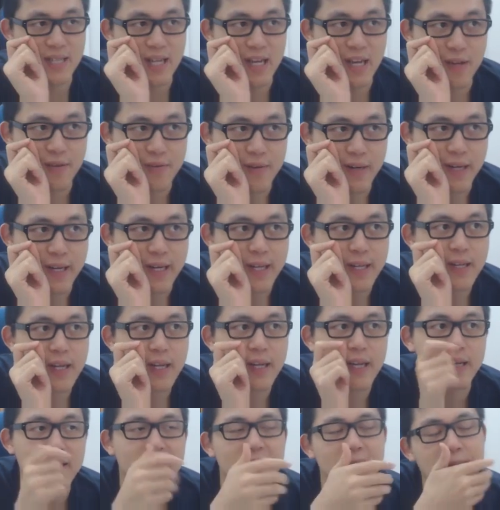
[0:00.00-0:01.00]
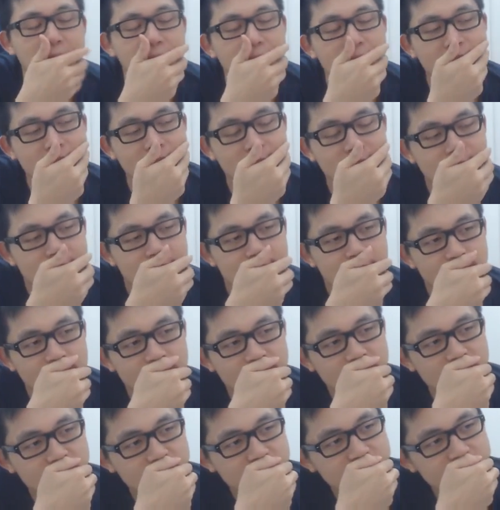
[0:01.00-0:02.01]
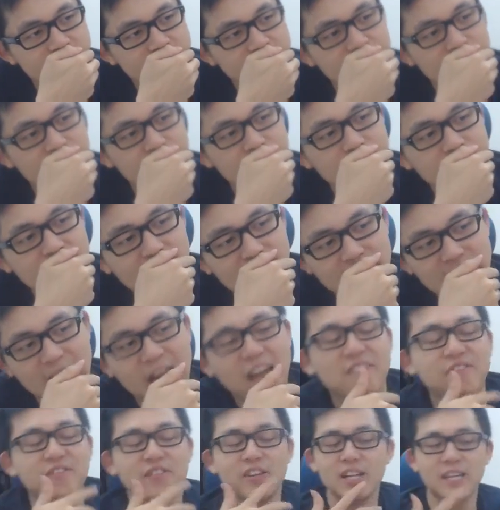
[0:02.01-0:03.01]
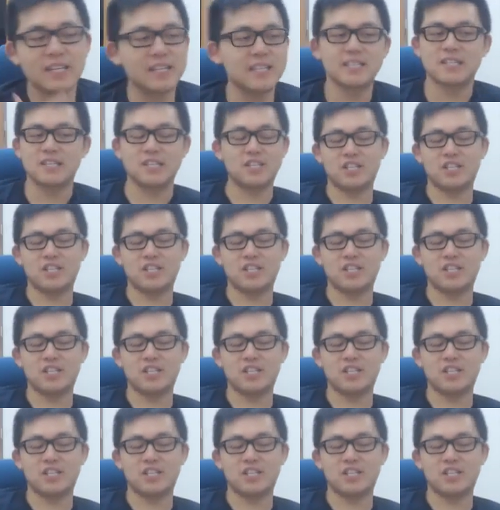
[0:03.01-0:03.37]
now, right? Like, man, I feel like this is